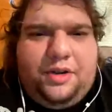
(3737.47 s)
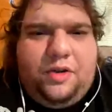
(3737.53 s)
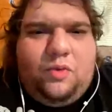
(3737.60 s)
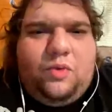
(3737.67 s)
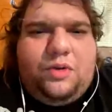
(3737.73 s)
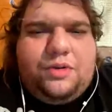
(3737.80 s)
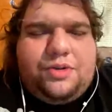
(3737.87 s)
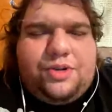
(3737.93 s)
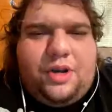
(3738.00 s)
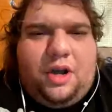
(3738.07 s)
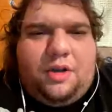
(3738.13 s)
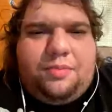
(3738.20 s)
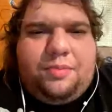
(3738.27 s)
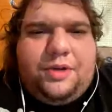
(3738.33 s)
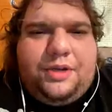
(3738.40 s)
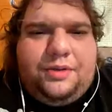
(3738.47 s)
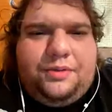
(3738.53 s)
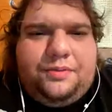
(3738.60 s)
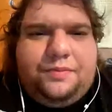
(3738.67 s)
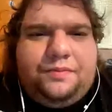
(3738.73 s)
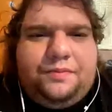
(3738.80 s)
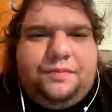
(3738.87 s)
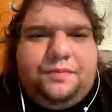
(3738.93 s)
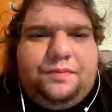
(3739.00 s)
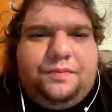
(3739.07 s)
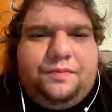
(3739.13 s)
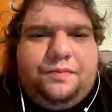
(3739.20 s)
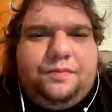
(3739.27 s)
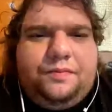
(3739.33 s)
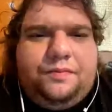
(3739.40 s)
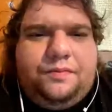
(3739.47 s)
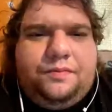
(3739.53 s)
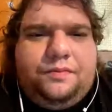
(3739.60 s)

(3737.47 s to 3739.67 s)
It would not me. I'm actually